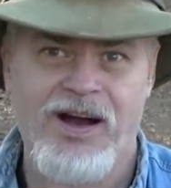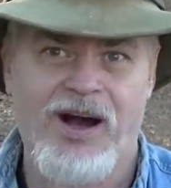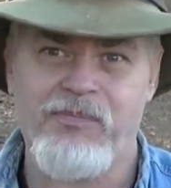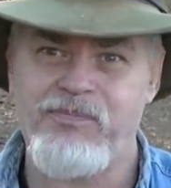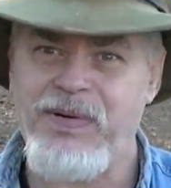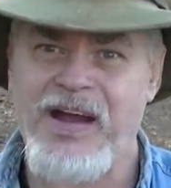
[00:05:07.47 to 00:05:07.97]

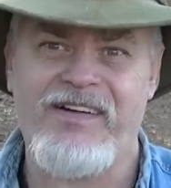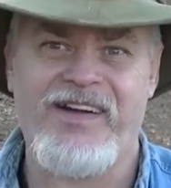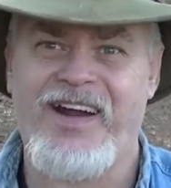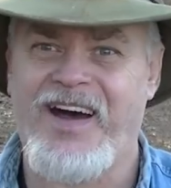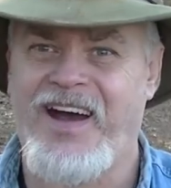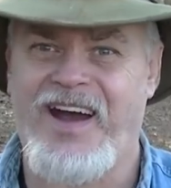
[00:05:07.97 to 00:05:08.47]
a pound
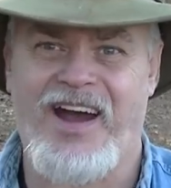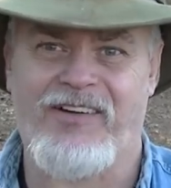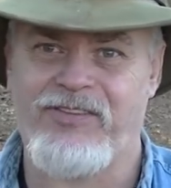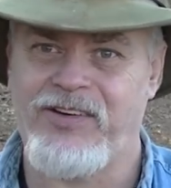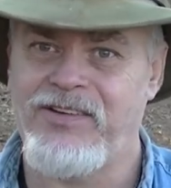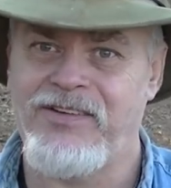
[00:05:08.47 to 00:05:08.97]
and a
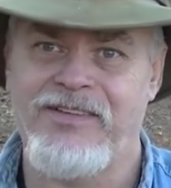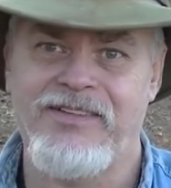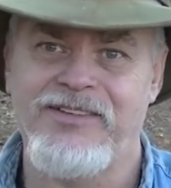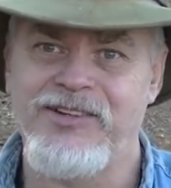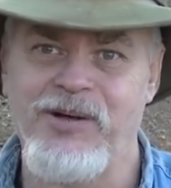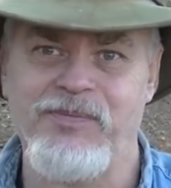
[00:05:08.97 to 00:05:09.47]
half,
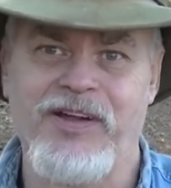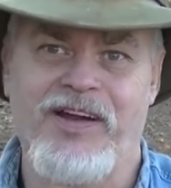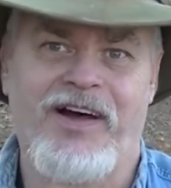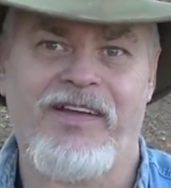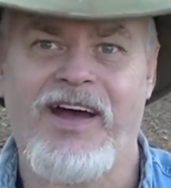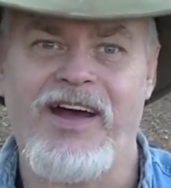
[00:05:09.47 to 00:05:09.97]
something
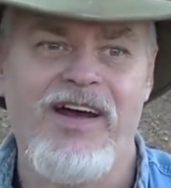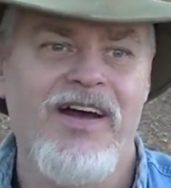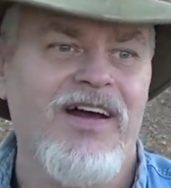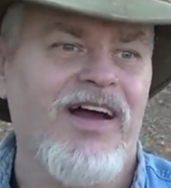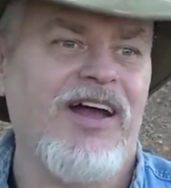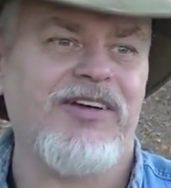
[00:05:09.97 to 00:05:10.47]
like that.
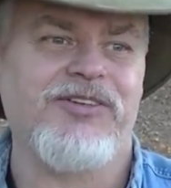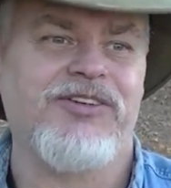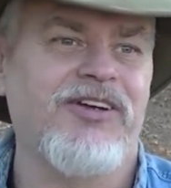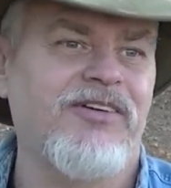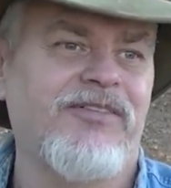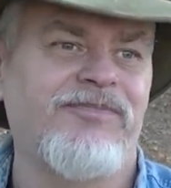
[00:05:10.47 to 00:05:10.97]
It's,